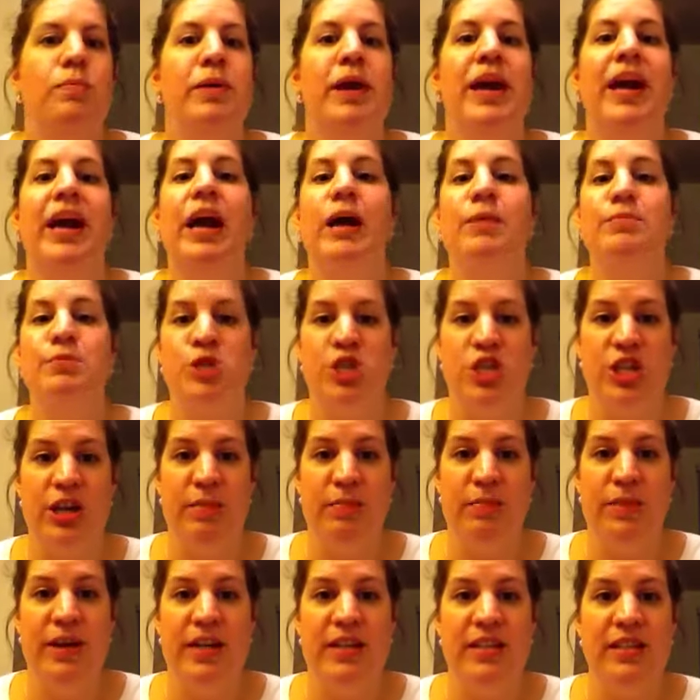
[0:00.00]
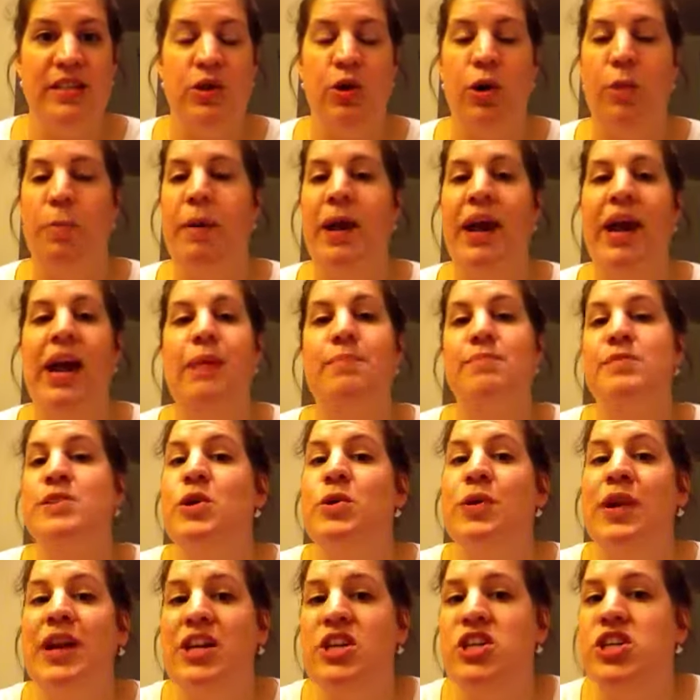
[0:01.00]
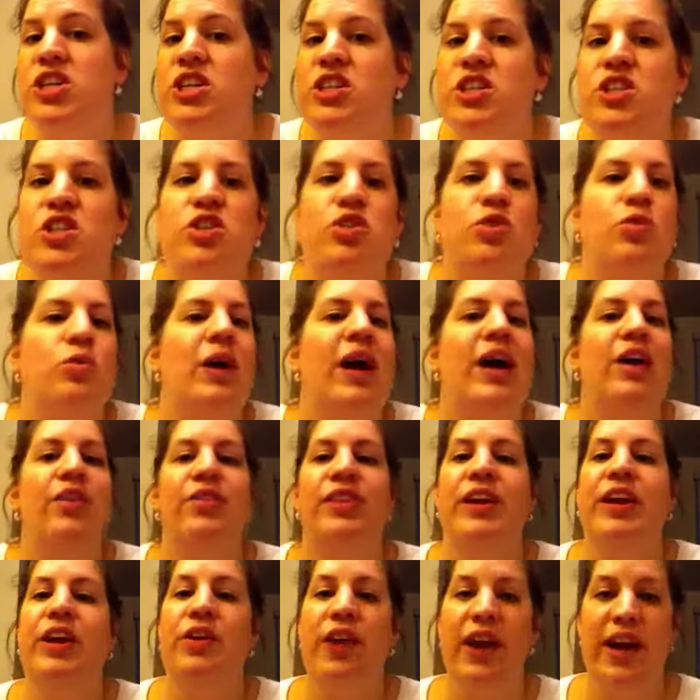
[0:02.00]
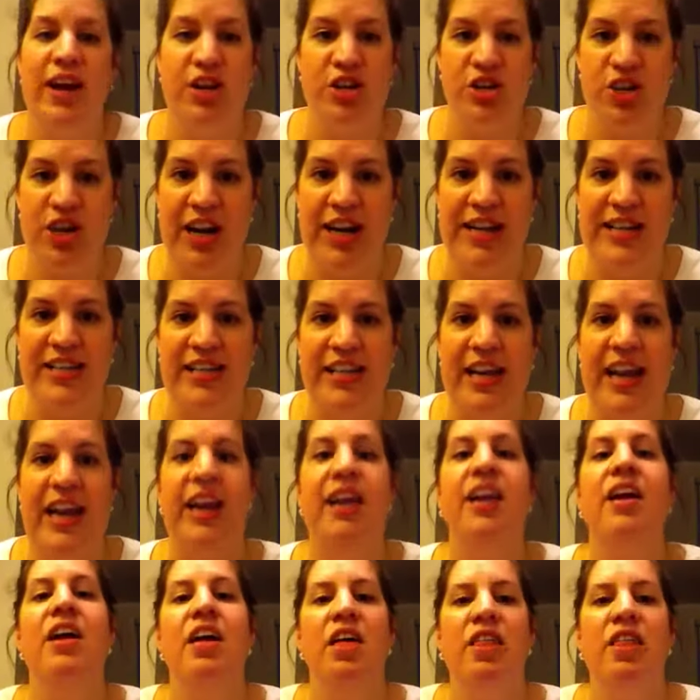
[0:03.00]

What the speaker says: pick up shipments or pick up donations throughout the greater tri-state,